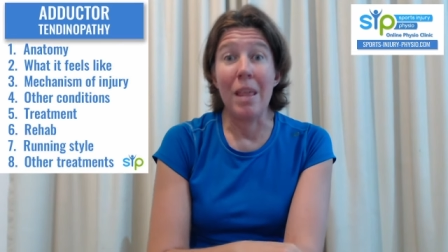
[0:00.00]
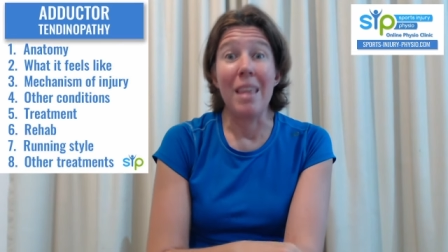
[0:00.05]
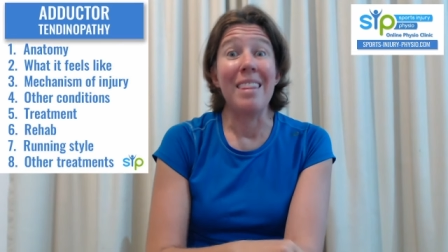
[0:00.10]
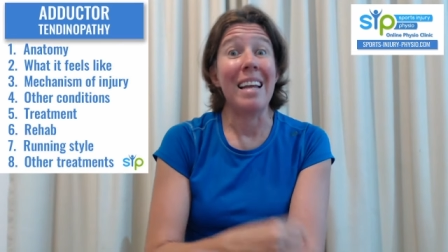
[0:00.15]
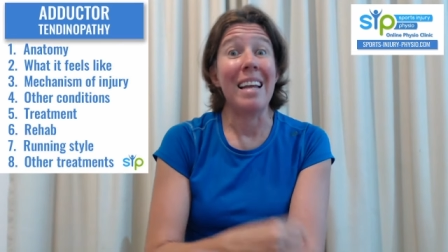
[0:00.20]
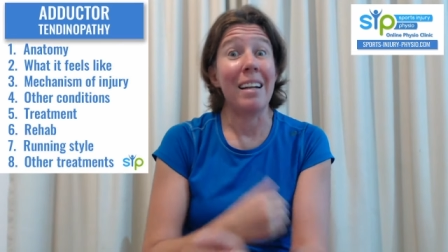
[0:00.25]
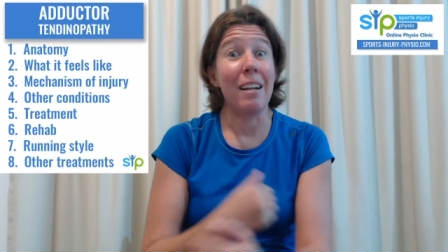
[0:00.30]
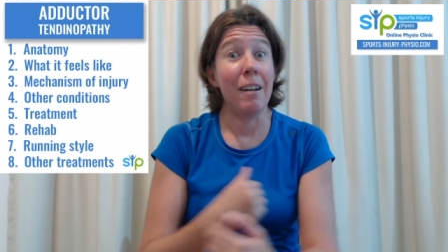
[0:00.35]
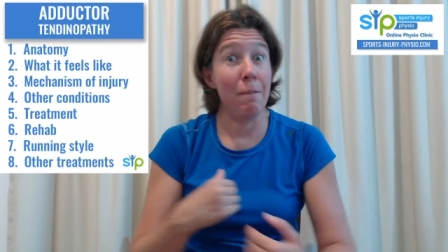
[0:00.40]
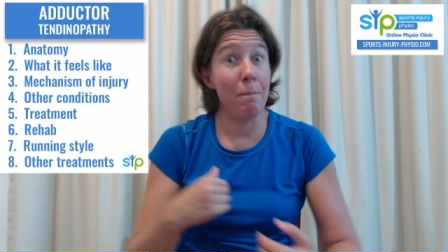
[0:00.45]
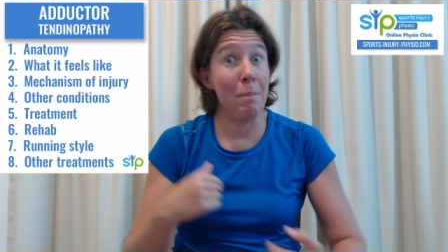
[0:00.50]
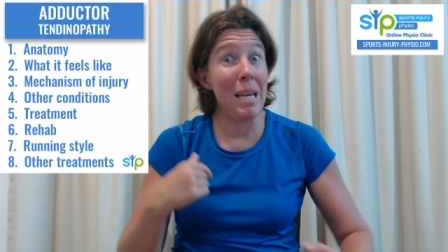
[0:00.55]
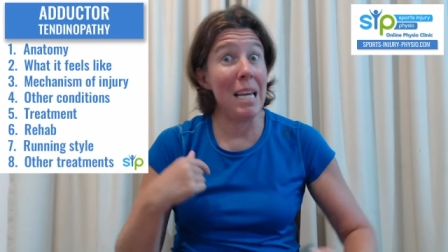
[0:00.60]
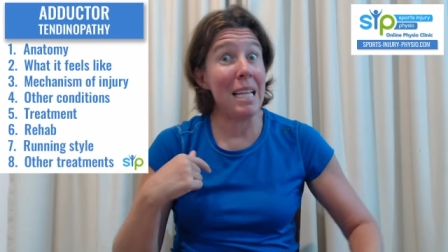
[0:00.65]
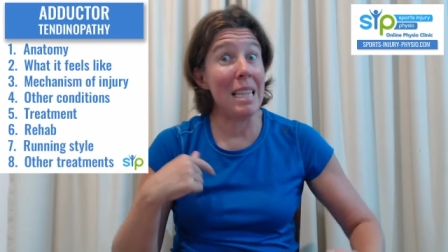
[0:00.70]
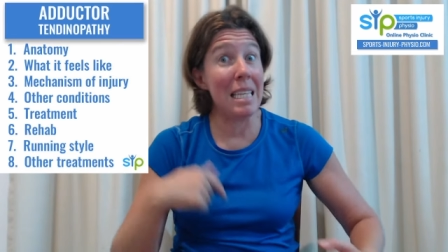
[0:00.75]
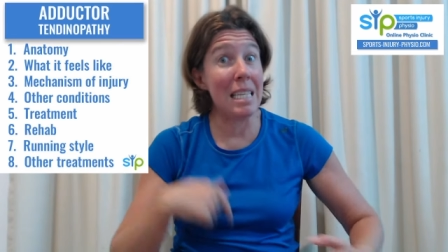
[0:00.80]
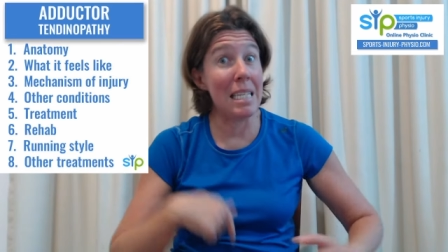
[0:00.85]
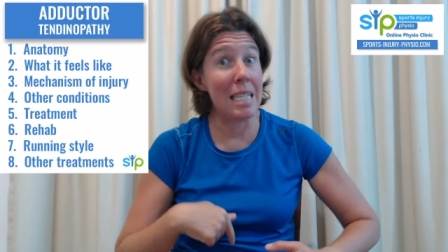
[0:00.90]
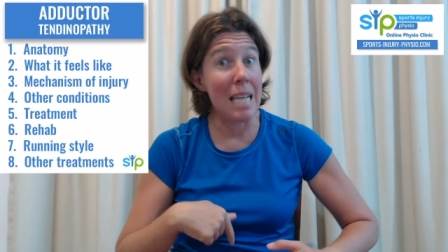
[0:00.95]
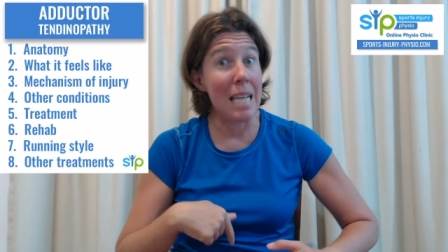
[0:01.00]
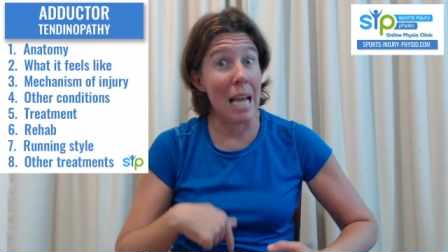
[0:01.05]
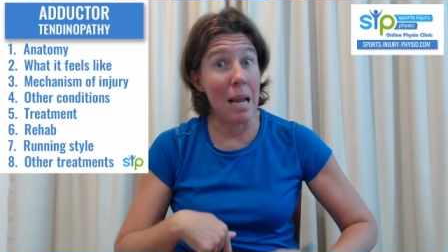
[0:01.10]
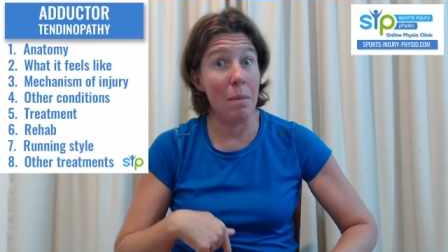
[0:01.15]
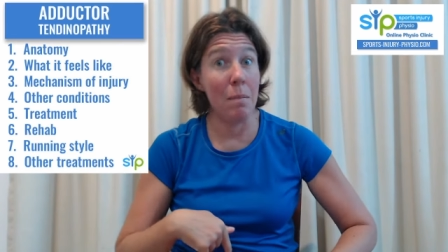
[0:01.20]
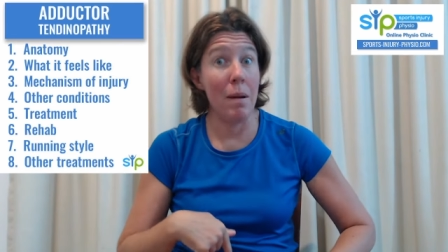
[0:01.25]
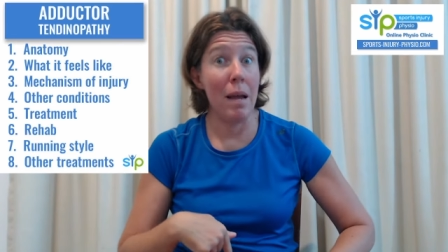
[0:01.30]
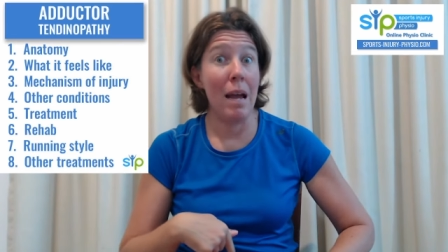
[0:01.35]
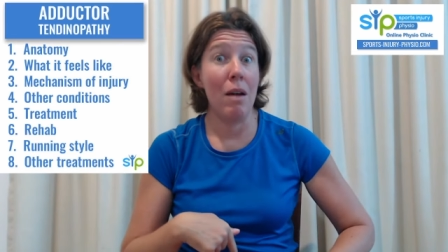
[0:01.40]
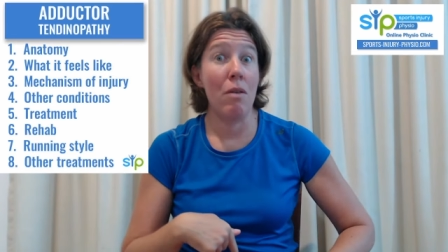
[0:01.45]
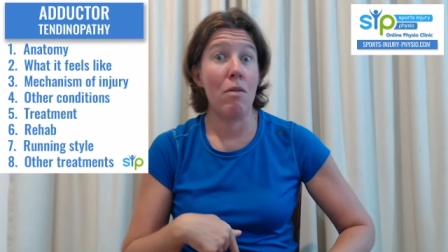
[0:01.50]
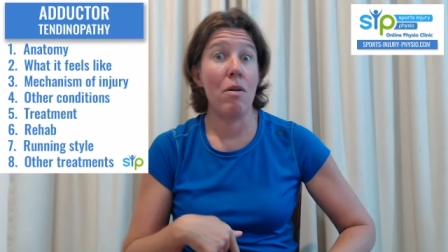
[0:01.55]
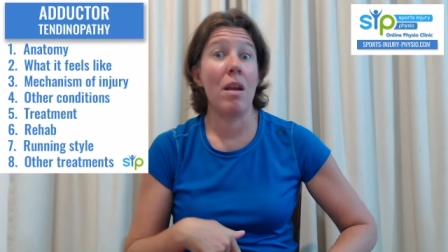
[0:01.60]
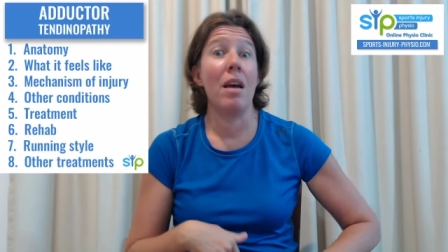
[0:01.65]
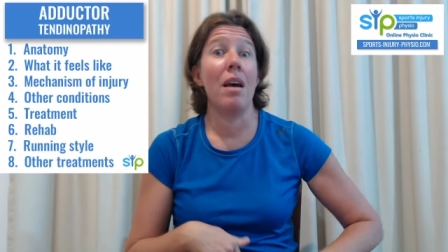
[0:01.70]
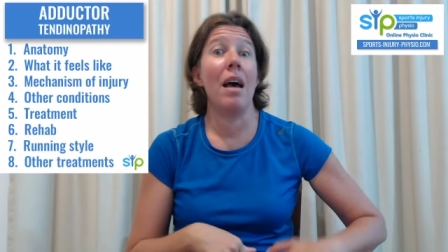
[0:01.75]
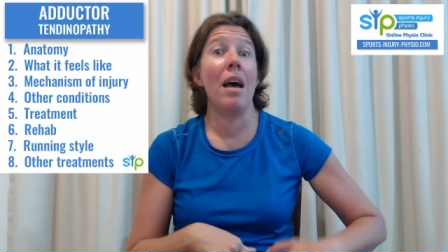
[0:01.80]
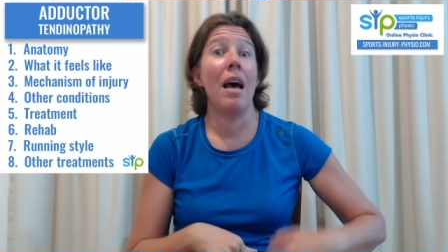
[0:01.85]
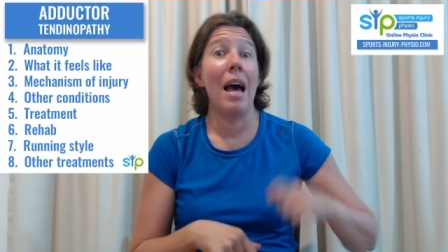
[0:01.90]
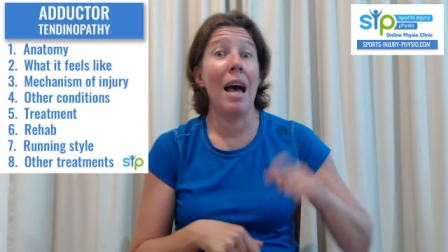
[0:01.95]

that can be in the same area